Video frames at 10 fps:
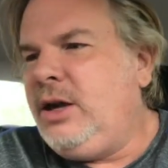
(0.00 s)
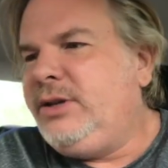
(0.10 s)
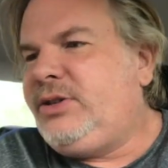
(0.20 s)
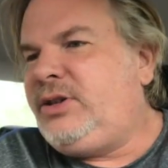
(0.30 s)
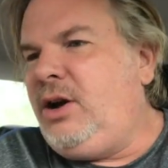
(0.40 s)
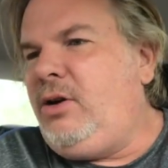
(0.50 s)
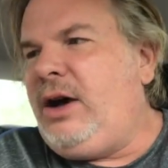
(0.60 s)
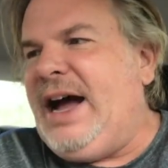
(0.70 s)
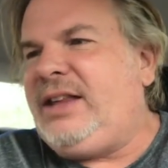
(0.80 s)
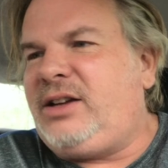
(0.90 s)

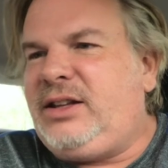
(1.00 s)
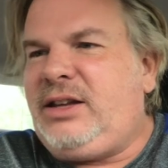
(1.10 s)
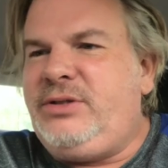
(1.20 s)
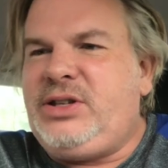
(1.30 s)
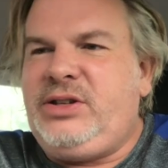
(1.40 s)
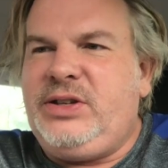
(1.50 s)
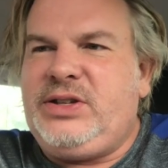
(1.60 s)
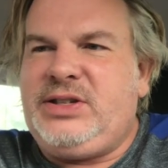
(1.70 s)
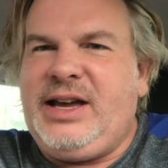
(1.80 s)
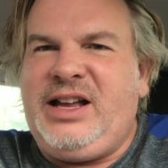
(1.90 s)
So I thought that was a good
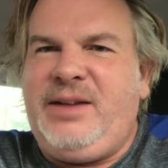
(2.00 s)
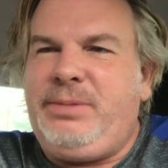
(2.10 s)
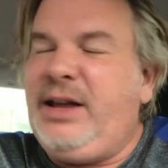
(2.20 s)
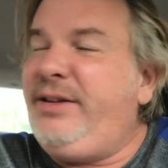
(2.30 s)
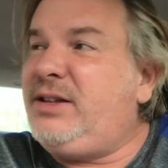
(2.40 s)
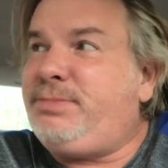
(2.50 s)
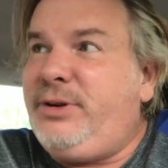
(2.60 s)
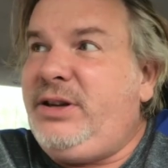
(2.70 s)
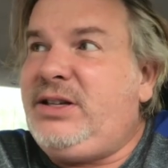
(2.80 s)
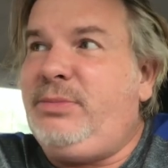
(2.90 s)
setup, and it's
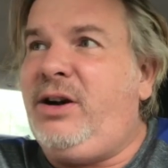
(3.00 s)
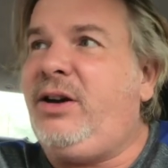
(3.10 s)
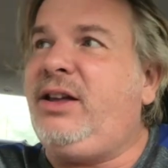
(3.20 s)
pretty smart.